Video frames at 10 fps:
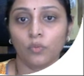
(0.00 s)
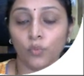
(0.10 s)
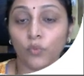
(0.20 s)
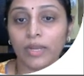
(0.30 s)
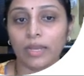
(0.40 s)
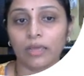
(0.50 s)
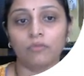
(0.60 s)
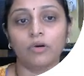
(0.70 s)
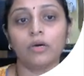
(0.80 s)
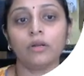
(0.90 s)

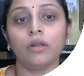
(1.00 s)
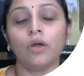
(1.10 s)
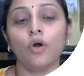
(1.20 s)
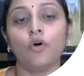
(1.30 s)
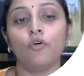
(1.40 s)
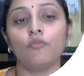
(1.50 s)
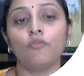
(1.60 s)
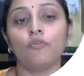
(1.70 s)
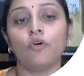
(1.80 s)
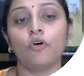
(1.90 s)
whenever
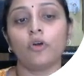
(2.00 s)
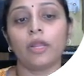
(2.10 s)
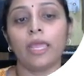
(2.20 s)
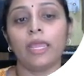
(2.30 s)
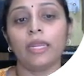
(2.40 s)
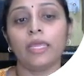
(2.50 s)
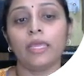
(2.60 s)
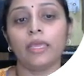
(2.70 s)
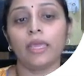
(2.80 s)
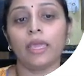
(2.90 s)
for
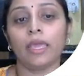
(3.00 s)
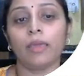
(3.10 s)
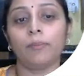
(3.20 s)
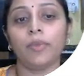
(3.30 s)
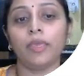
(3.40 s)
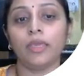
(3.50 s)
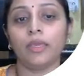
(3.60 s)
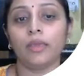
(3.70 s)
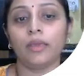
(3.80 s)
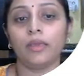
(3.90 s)
any AB
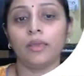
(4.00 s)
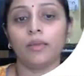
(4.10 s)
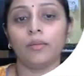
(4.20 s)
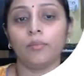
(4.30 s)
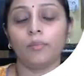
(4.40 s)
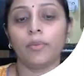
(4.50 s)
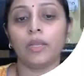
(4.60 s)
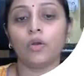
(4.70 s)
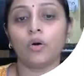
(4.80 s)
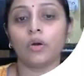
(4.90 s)

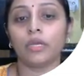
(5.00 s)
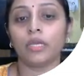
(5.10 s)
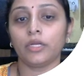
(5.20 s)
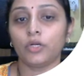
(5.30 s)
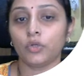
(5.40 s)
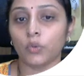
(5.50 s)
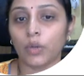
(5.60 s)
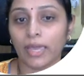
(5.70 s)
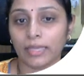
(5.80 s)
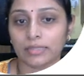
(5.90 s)
belonging to
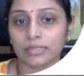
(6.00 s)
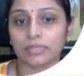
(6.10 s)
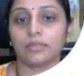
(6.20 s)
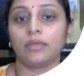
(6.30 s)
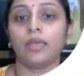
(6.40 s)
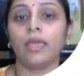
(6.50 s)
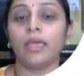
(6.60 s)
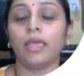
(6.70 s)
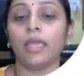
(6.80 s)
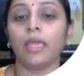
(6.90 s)
S,
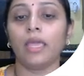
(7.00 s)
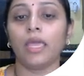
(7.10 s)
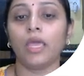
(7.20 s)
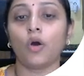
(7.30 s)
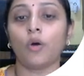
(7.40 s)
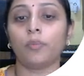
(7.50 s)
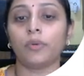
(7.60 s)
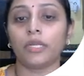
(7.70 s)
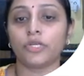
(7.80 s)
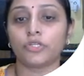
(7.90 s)
A
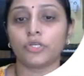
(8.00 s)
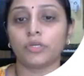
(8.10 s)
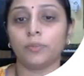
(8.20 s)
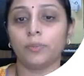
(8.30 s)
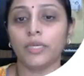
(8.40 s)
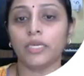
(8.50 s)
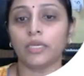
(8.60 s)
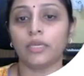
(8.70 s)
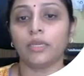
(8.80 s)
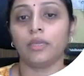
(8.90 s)
operation B
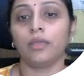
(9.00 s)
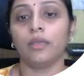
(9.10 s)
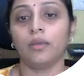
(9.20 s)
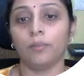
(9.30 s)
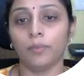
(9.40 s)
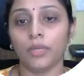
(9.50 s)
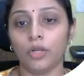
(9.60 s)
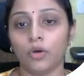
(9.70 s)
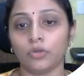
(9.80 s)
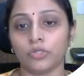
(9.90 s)

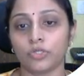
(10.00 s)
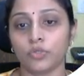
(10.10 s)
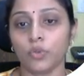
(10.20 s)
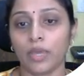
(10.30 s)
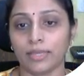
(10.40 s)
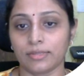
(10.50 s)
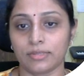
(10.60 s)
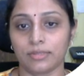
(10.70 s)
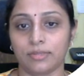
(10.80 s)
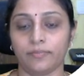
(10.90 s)
belongs to
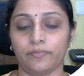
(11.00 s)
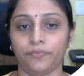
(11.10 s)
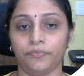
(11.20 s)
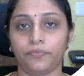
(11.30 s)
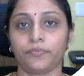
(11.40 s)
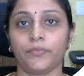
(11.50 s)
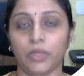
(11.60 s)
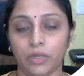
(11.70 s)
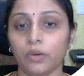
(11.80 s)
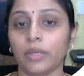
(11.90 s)
S.
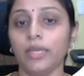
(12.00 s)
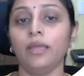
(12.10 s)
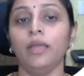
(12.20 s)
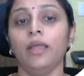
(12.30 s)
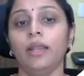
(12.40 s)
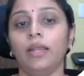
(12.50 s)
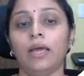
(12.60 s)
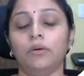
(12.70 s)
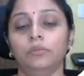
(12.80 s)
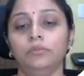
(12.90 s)
Okay.
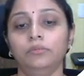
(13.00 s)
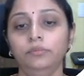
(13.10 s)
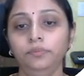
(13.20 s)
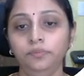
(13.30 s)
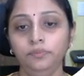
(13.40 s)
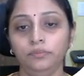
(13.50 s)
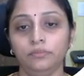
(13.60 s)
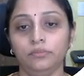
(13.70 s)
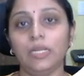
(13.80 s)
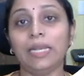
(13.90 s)
Now,
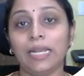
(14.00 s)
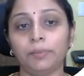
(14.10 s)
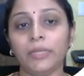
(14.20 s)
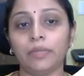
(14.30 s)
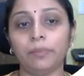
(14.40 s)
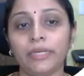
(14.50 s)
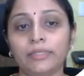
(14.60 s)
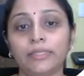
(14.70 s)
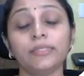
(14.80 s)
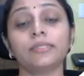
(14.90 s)
let me repeat
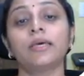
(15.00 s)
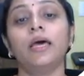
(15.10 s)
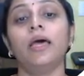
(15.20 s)
this.